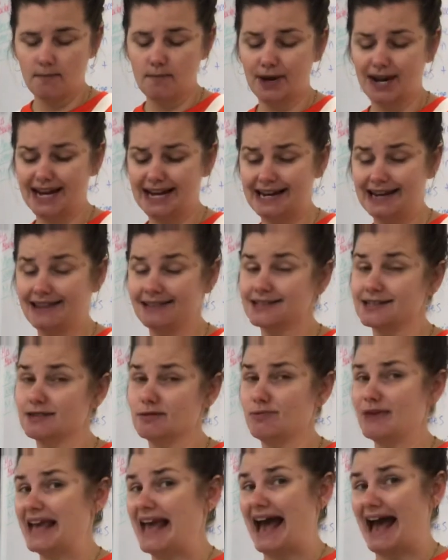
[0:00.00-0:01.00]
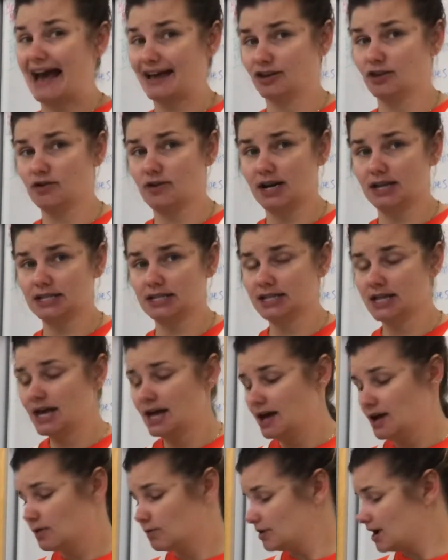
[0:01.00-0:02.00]
But it needs to be accurate.
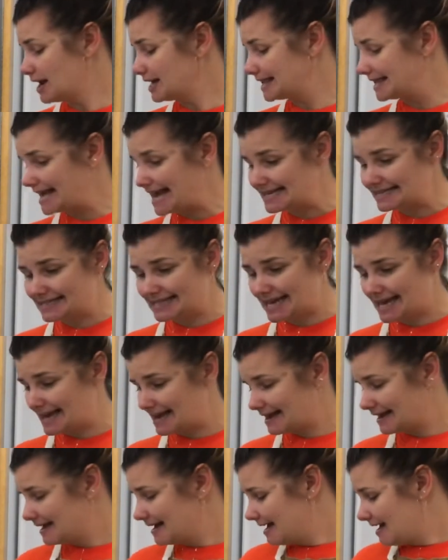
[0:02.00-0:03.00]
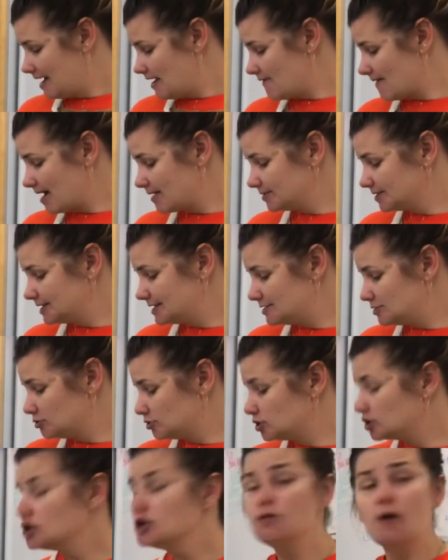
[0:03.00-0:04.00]
We're not guessing. If I was to do
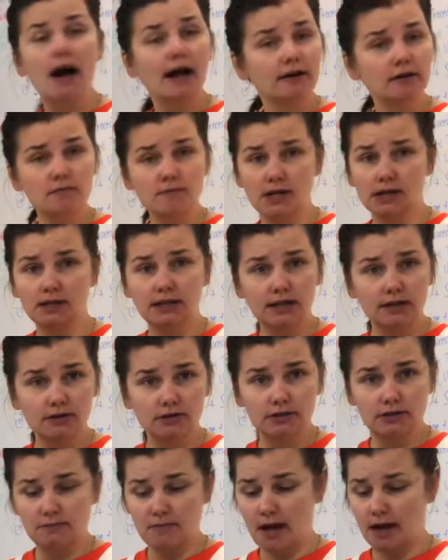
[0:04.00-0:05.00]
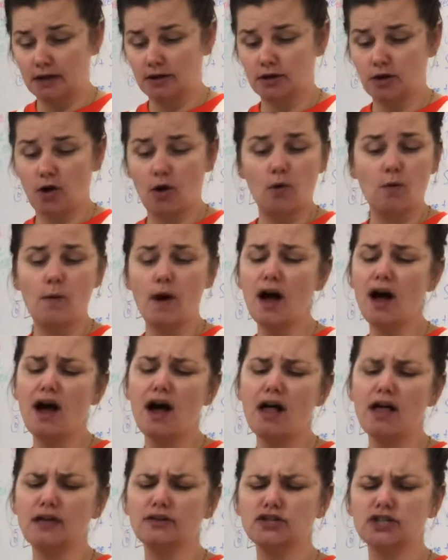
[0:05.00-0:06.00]
200 milliliters, I'm not gonna go,
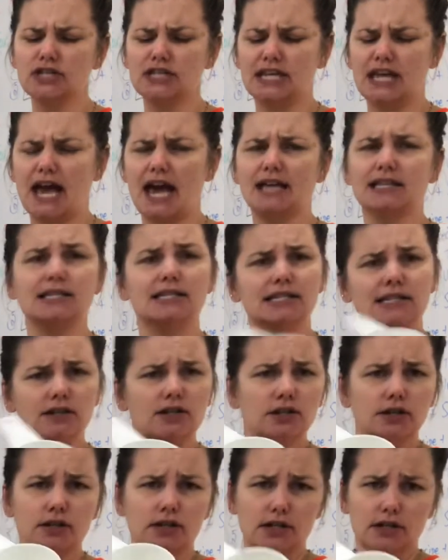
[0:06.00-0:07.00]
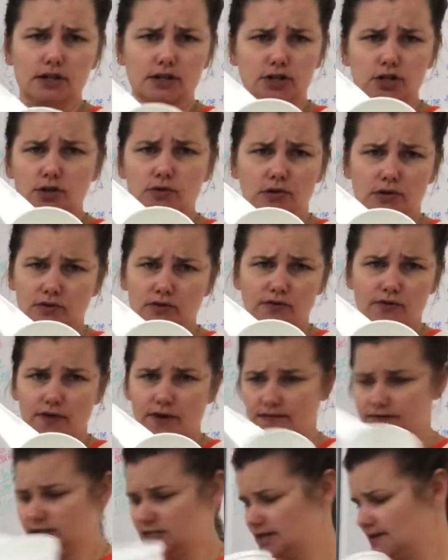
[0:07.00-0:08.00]
well, I'll just guess in a
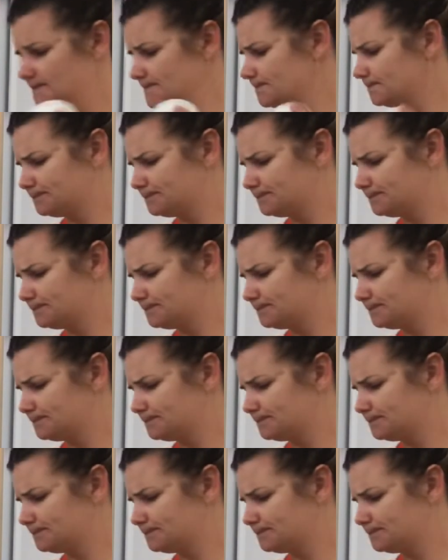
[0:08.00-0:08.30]
250.